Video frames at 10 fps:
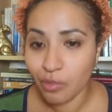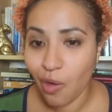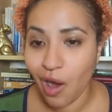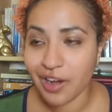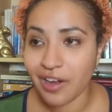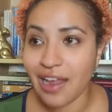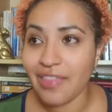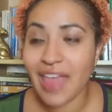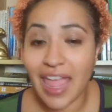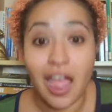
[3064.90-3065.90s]
water,
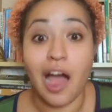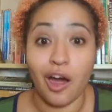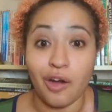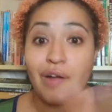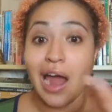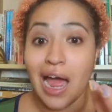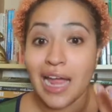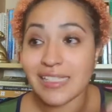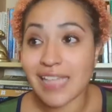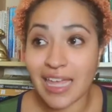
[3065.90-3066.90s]
and they
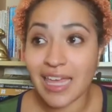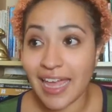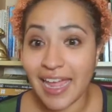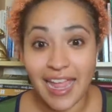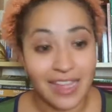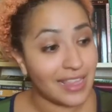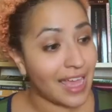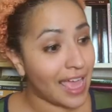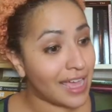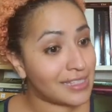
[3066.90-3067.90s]
arise, aka the
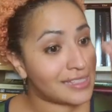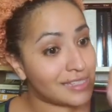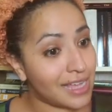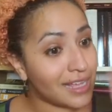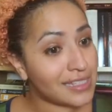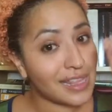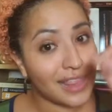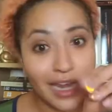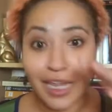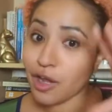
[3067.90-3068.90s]
egg sticks, and
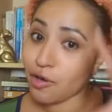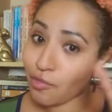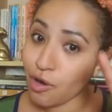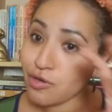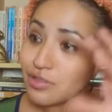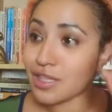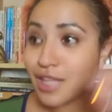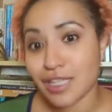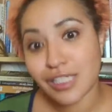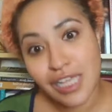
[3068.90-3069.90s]
then it grows, and
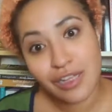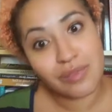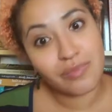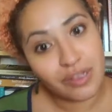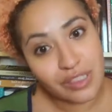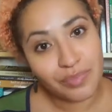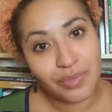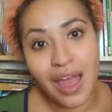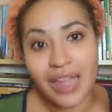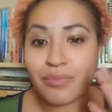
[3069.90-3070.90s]
then the cells
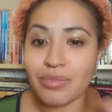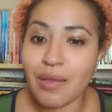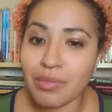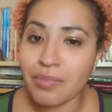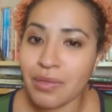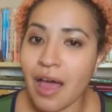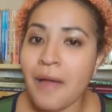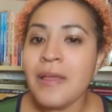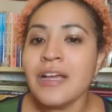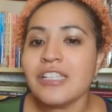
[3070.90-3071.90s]
multiply, and blah, blah, blah.
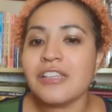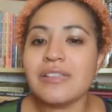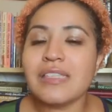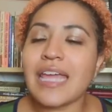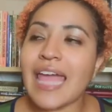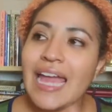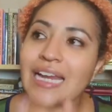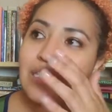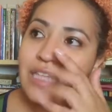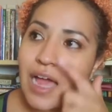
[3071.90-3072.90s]
So it's like
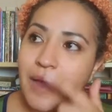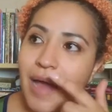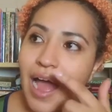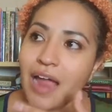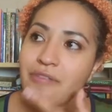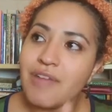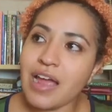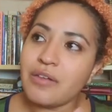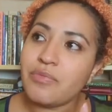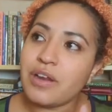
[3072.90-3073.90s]
anytime I
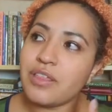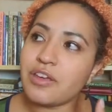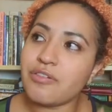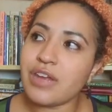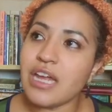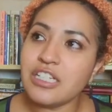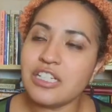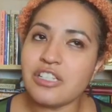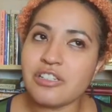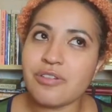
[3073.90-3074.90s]
read one of the
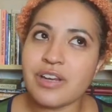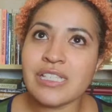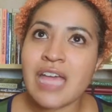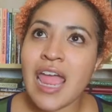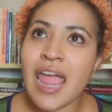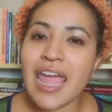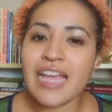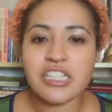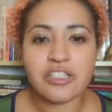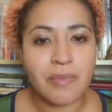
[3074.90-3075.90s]
creation stories, it
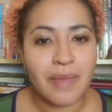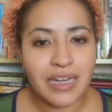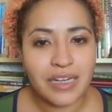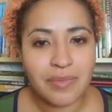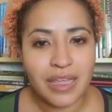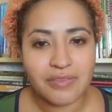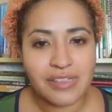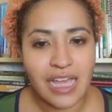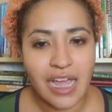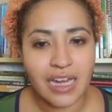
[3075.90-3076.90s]
just reminded me of
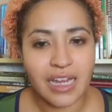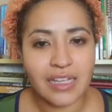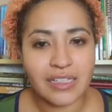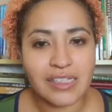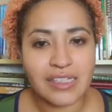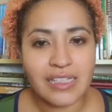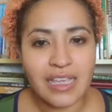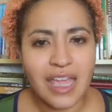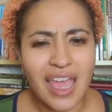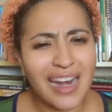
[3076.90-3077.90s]
science.
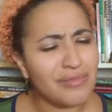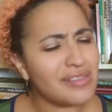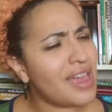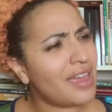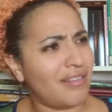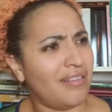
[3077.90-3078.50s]
And I was like,